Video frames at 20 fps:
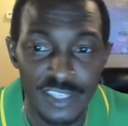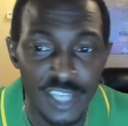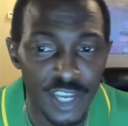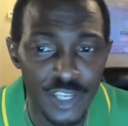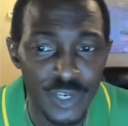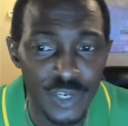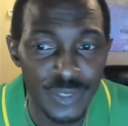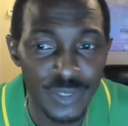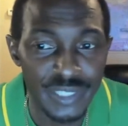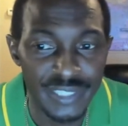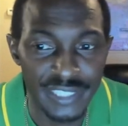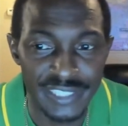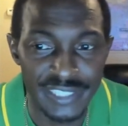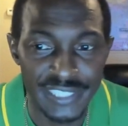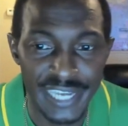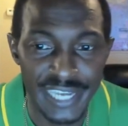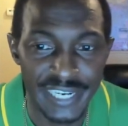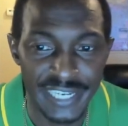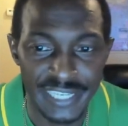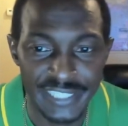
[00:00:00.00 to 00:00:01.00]
No, you don't need to
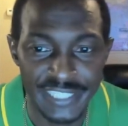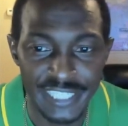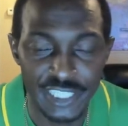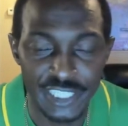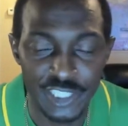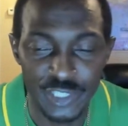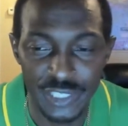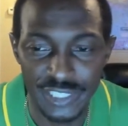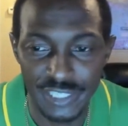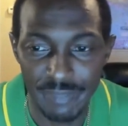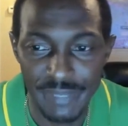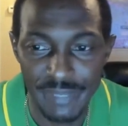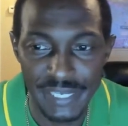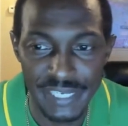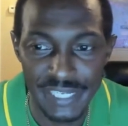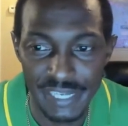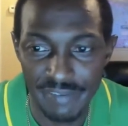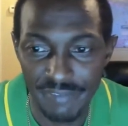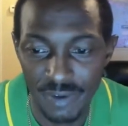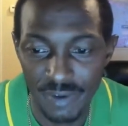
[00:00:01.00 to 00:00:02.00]
scan it. I sent it to you as a
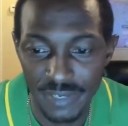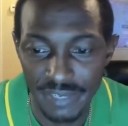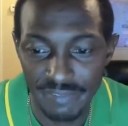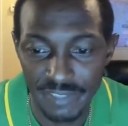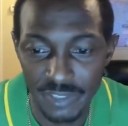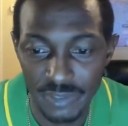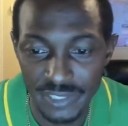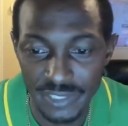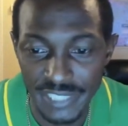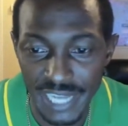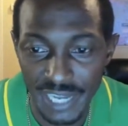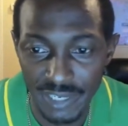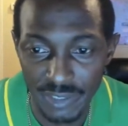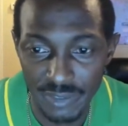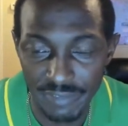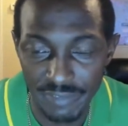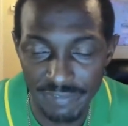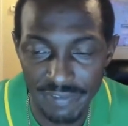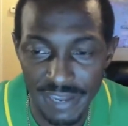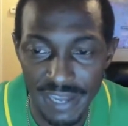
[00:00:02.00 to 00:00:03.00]
PDF. All you have to do is
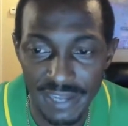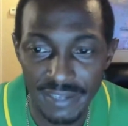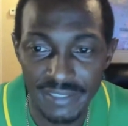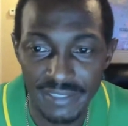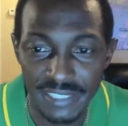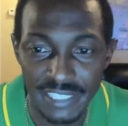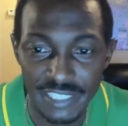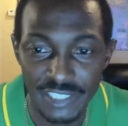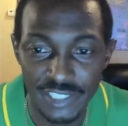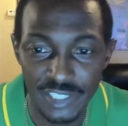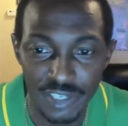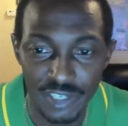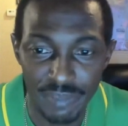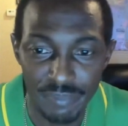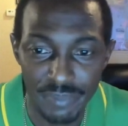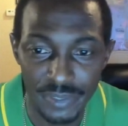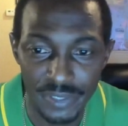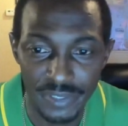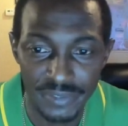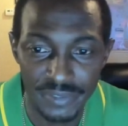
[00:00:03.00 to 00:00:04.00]
download the file into your
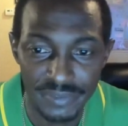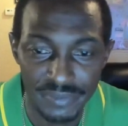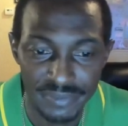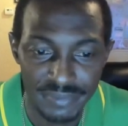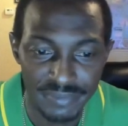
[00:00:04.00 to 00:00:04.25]
computer.